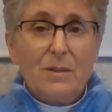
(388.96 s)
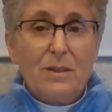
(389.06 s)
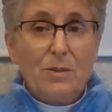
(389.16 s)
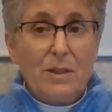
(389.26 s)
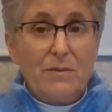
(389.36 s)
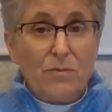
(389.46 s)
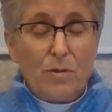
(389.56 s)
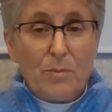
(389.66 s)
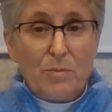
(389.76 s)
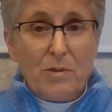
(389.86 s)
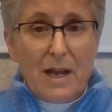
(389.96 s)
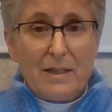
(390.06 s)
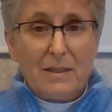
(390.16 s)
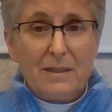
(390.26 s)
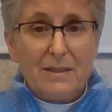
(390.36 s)
during formal
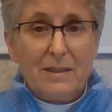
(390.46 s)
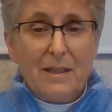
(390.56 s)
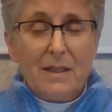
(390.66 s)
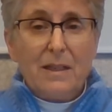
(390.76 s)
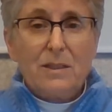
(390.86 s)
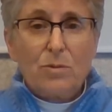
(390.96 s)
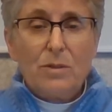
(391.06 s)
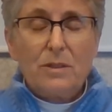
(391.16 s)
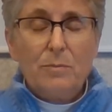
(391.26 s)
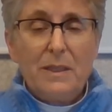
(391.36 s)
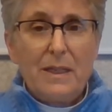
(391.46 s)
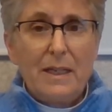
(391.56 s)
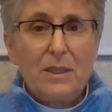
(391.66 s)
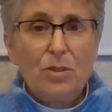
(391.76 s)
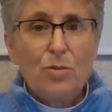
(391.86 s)
practice is going to be
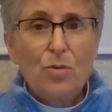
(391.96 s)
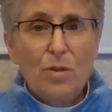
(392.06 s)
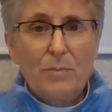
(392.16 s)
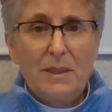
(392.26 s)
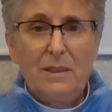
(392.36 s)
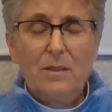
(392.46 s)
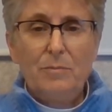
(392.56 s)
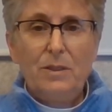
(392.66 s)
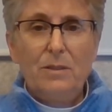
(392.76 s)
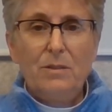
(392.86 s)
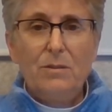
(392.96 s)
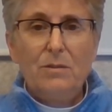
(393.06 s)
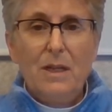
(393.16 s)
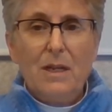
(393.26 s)
an enormous help to you